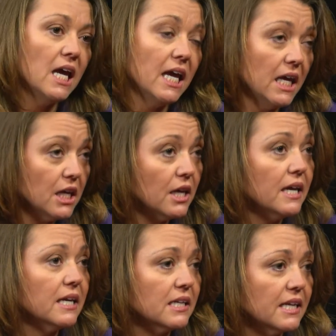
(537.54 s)

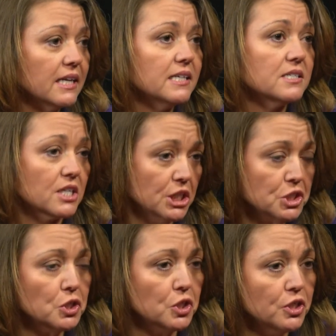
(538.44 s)
It is a
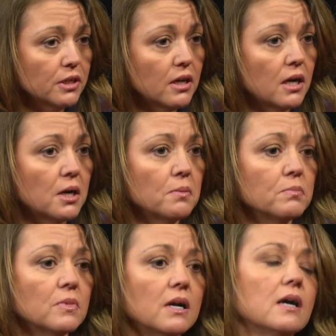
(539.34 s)
concern.
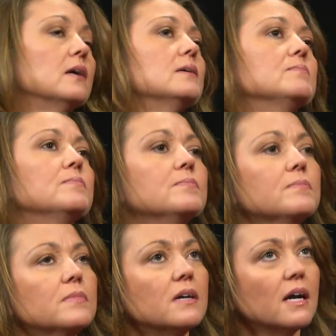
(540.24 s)

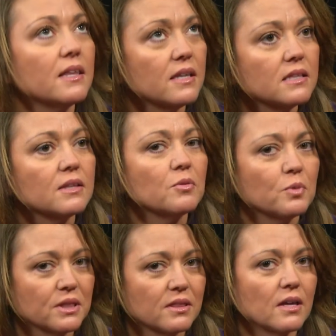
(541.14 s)
I think that
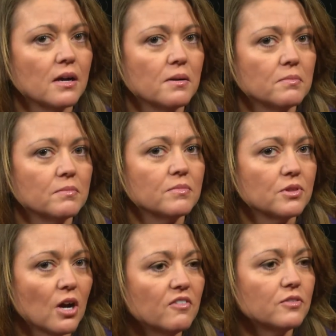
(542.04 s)
with
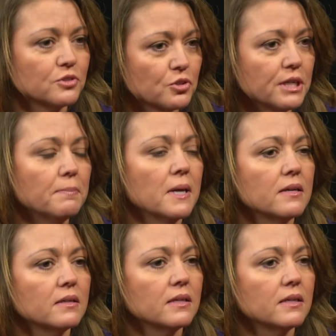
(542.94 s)
thoughtful treatment,